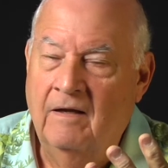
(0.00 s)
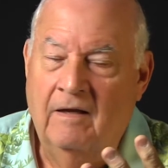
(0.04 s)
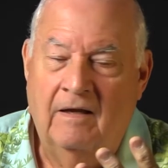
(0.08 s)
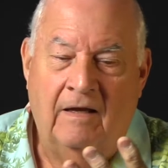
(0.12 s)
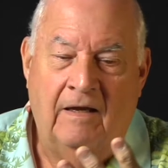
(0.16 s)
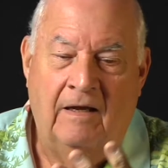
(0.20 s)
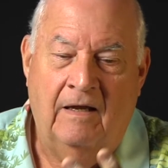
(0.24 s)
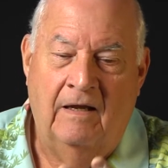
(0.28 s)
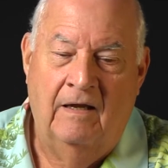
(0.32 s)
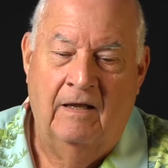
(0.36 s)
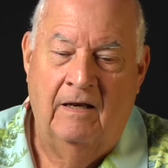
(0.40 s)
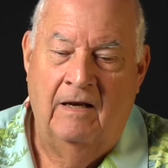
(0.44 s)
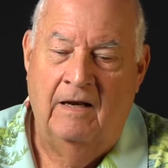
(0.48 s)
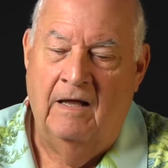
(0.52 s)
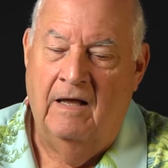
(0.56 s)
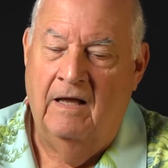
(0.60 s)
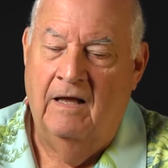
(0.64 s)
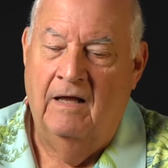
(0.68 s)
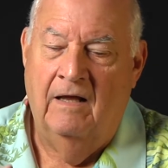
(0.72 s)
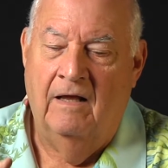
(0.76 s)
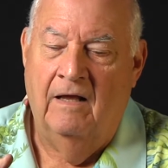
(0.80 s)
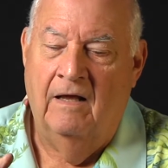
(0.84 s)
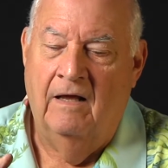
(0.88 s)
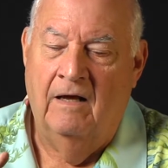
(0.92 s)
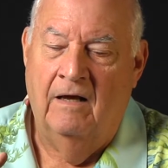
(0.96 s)
and
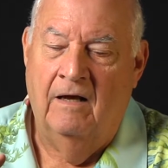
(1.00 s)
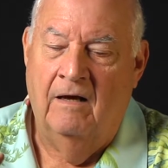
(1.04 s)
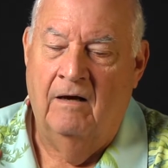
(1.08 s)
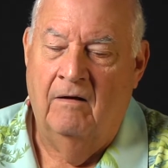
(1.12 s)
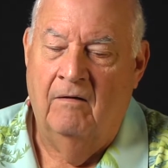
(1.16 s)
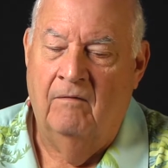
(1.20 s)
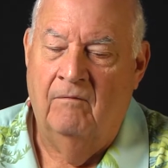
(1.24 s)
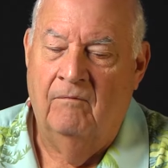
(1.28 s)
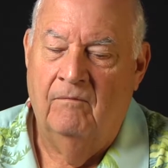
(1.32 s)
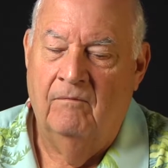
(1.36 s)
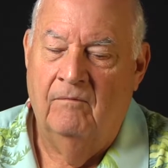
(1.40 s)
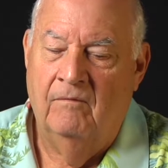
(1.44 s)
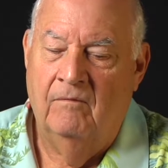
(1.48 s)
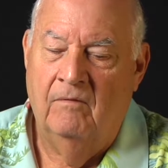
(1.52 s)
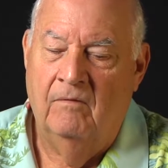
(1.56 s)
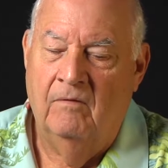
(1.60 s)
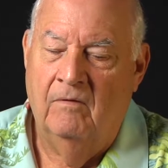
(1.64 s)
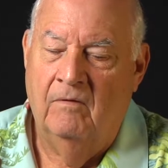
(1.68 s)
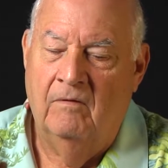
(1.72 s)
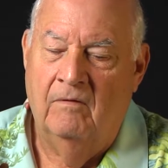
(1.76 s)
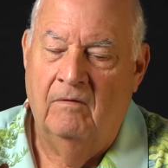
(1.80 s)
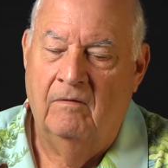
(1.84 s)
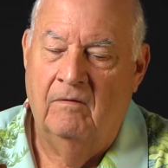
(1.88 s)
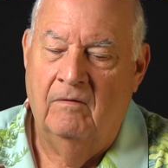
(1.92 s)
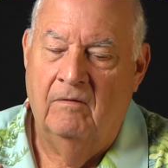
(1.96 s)
uh,
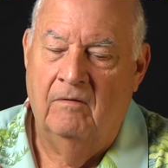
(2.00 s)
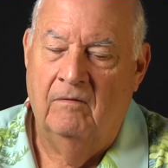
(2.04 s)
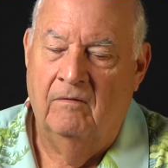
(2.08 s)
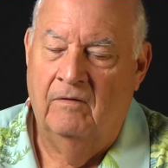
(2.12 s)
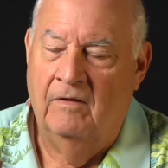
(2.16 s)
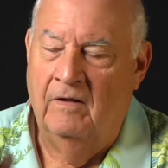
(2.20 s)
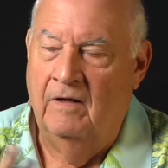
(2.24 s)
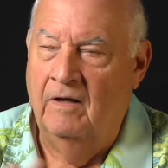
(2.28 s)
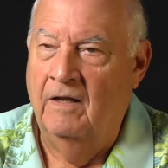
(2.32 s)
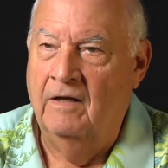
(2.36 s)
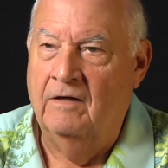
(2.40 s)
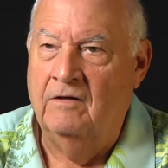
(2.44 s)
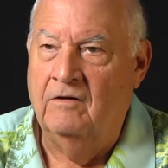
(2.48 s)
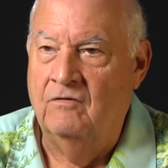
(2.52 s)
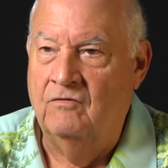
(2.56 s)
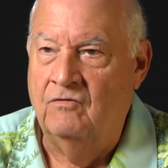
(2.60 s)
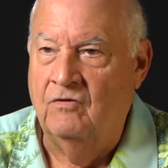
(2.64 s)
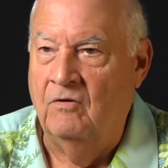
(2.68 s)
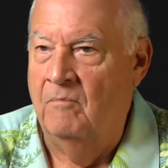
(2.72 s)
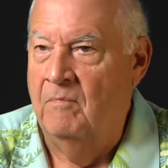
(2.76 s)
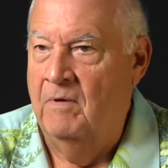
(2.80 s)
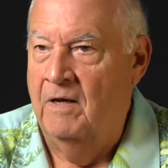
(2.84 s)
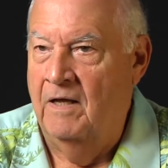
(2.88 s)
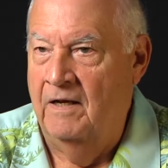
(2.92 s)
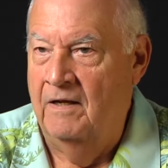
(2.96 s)
they elected
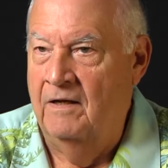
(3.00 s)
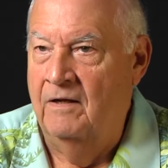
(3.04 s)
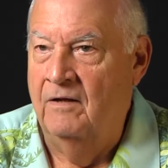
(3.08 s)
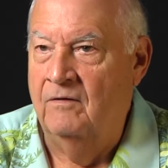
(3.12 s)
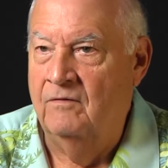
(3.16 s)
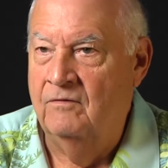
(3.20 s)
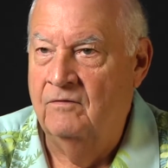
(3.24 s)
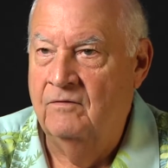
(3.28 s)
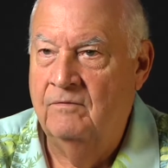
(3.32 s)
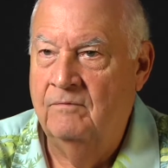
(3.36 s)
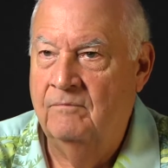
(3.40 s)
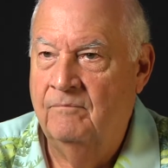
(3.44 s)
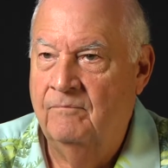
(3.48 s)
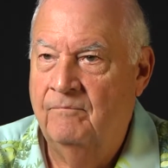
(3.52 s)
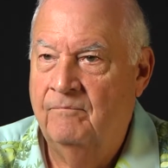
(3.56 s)
somebody else.